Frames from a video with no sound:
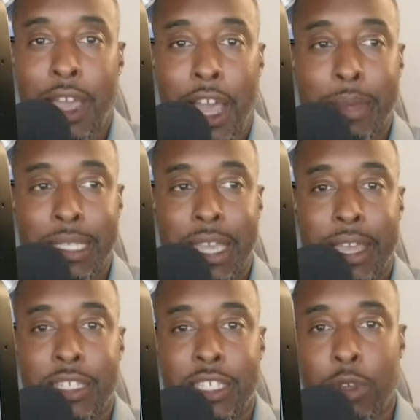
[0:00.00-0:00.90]
I'm excited
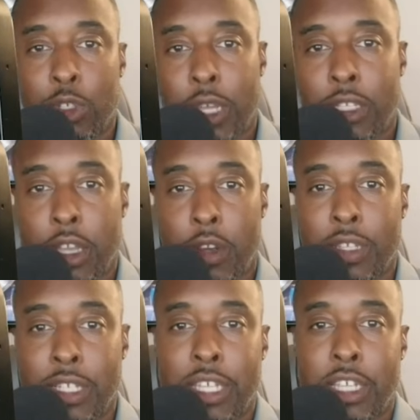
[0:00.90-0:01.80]
to see what Trey Tucker and
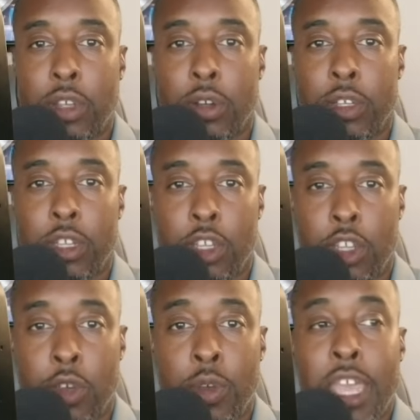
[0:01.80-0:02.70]
DJ Turner can
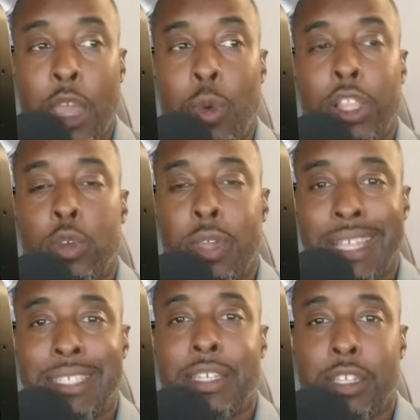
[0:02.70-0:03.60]
do and what Luke
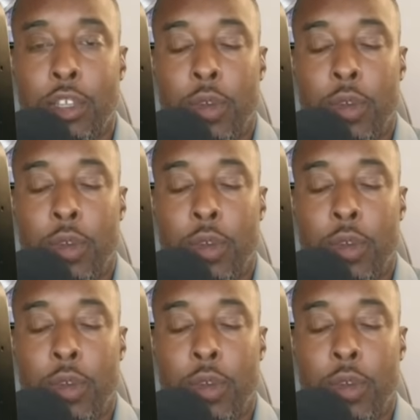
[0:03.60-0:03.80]
Getsy could do,